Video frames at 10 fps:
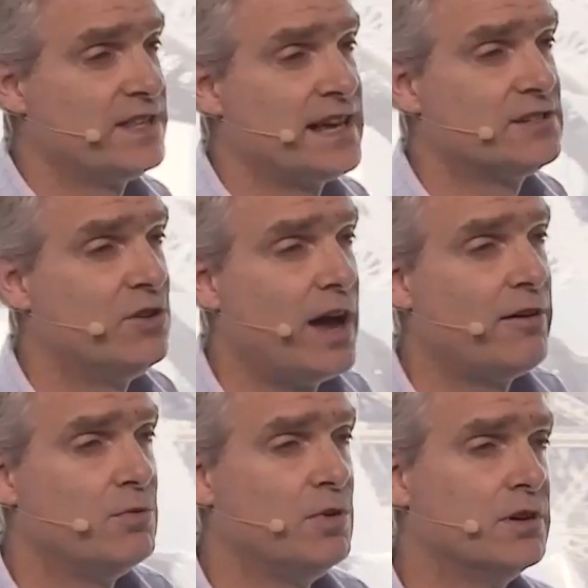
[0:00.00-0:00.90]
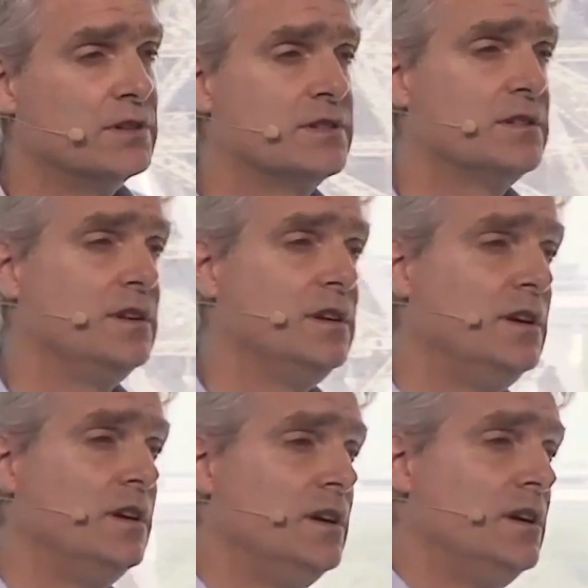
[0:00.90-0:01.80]
that's not how it works.
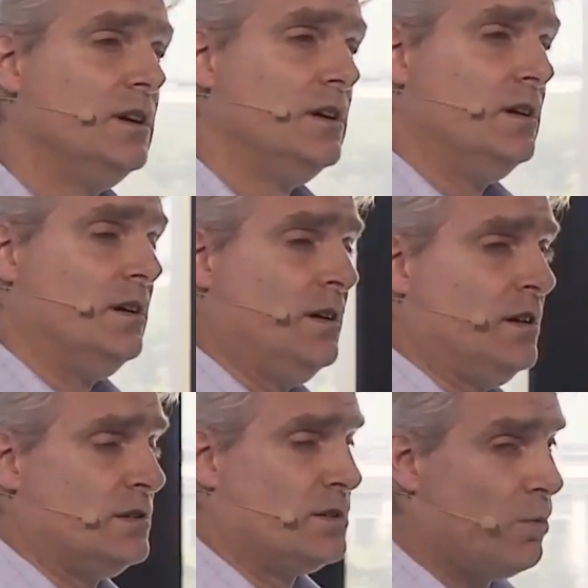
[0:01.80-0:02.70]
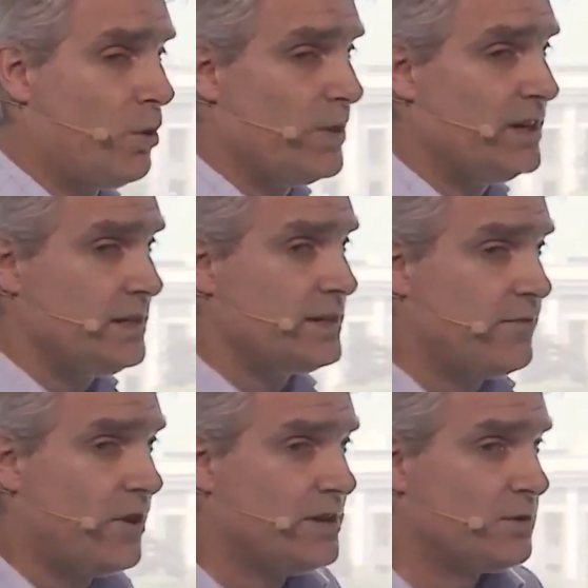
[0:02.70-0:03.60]
So what we need to
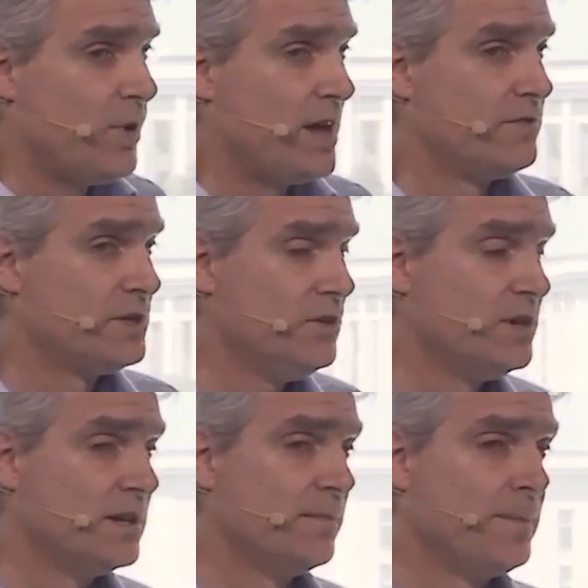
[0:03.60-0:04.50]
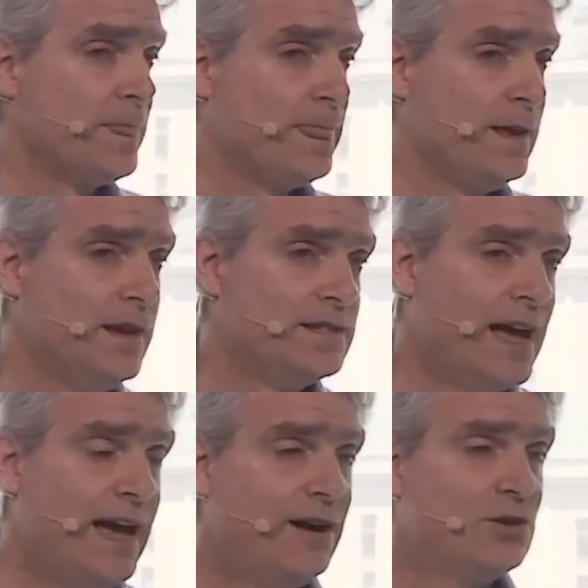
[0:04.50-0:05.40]
find a way of doing is
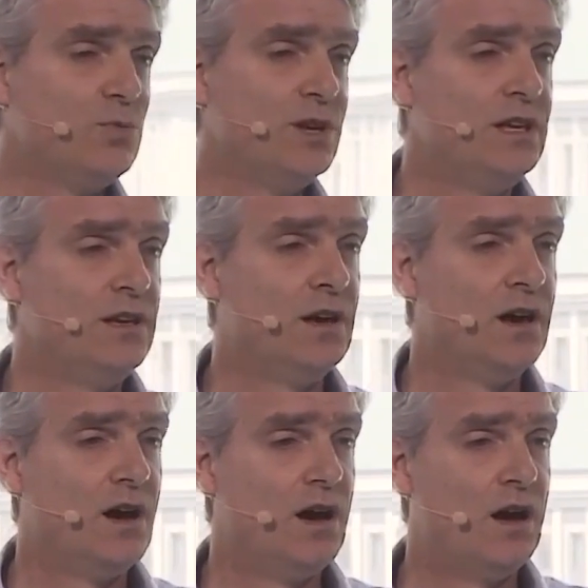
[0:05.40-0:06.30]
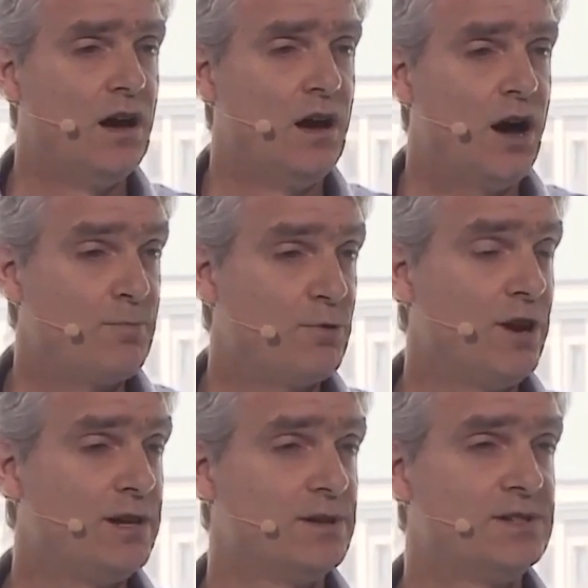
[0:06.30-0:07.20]
how do we
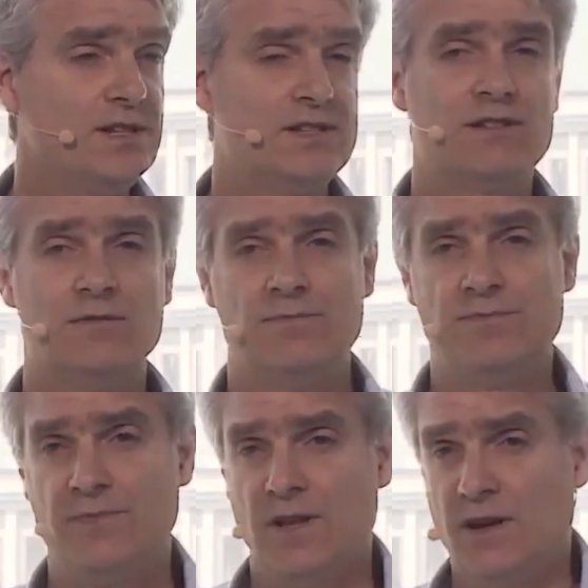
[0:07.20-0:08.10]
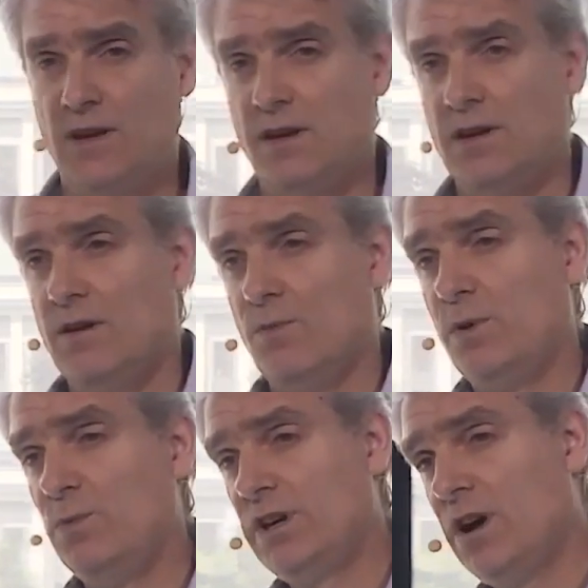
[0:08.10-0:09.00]
upgrade the system
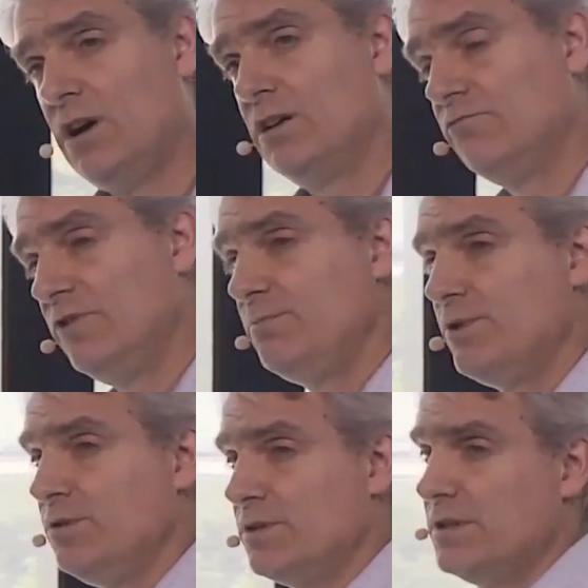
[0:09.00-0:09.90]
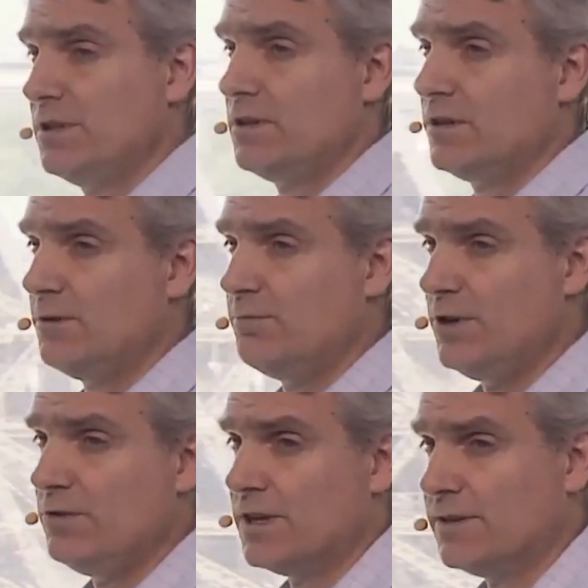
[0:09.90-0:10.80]
when we can't reboot the
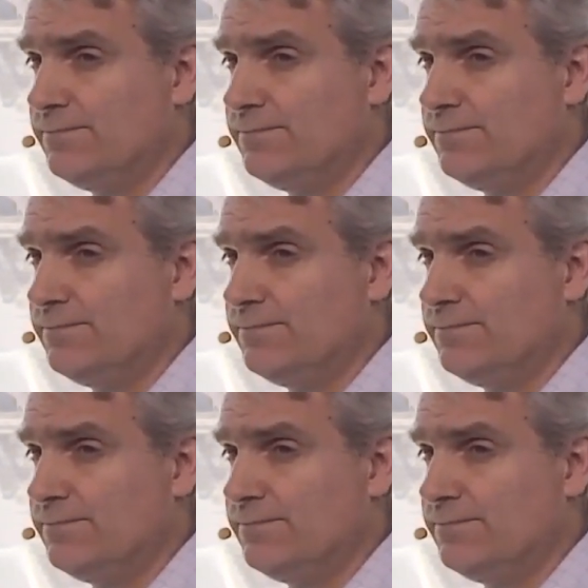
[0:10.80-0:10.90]
computer?